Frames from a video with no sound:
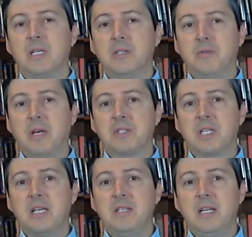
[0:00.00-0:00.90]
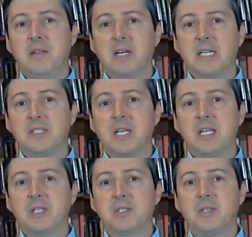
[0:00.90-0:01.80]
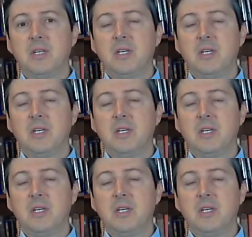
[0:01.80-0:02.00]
in 2018 in the United States